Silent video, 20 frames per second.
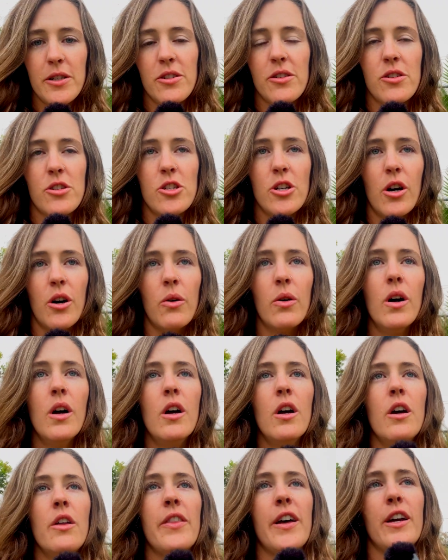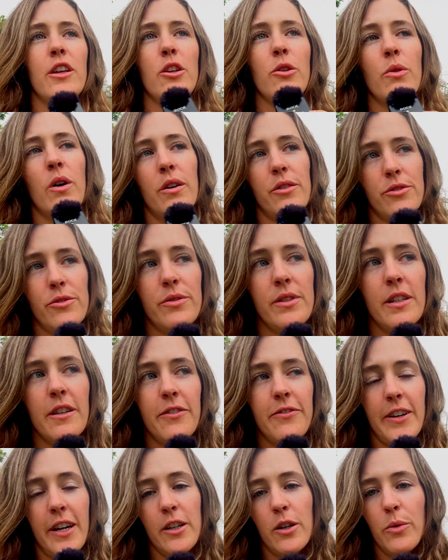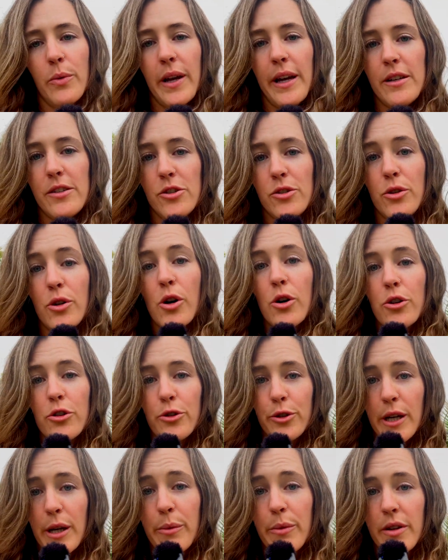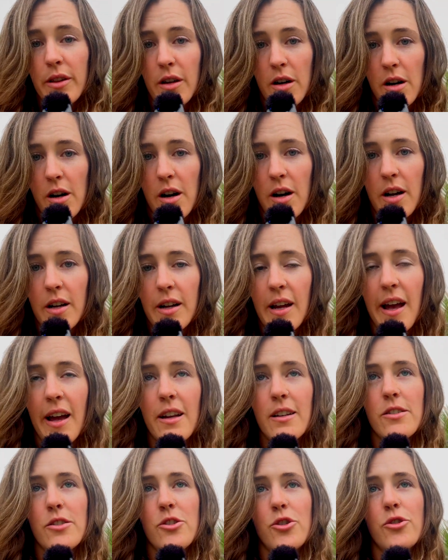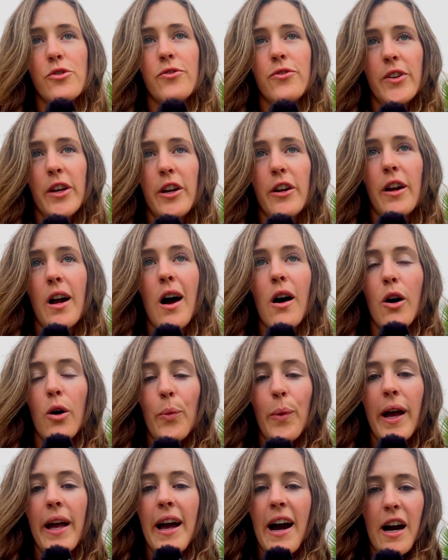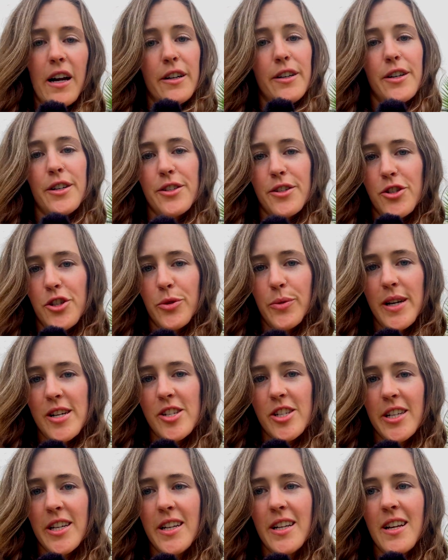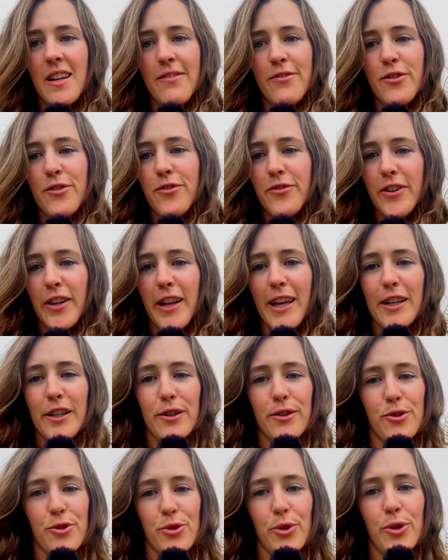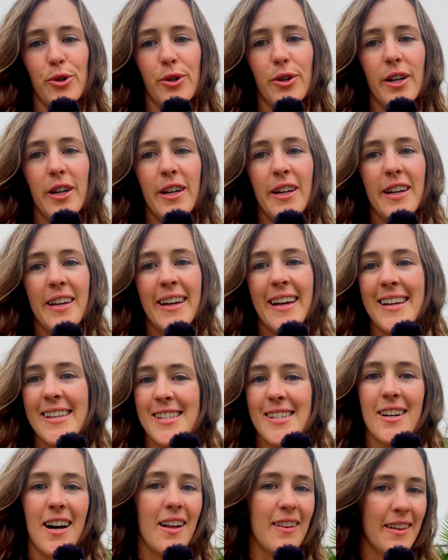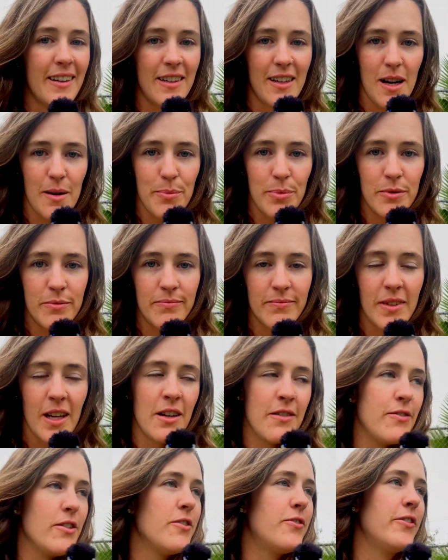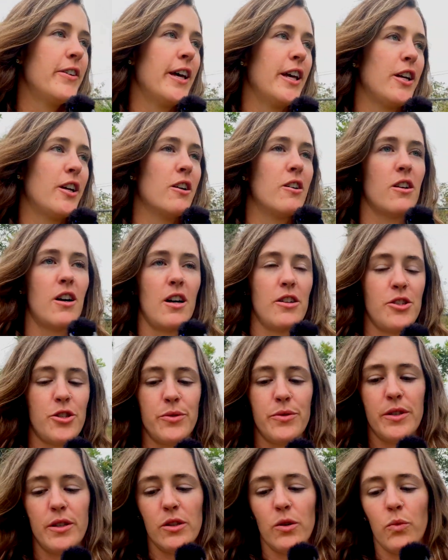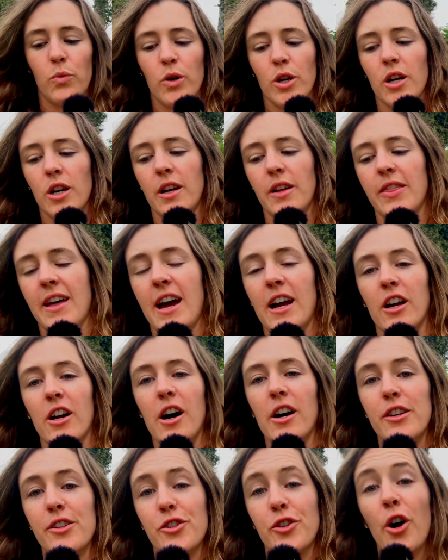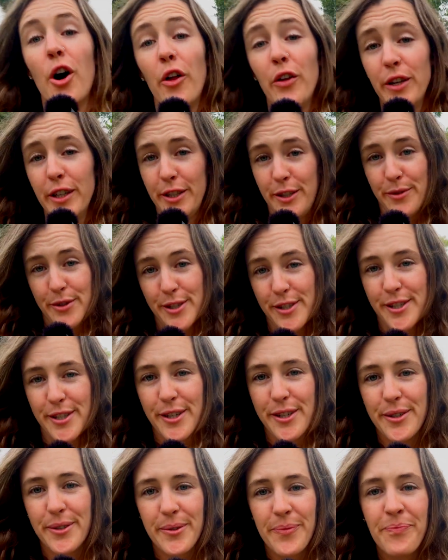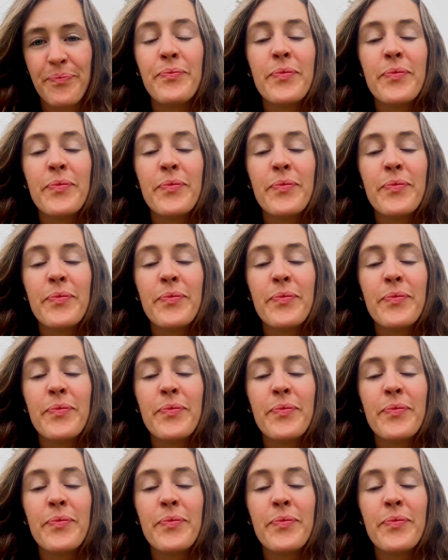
just know that you also need to find a way to co-create with God and to figure out a way out of your situation if you feel like your soul is not lit up. If you feel like you're not doing the work that God is calling you to do,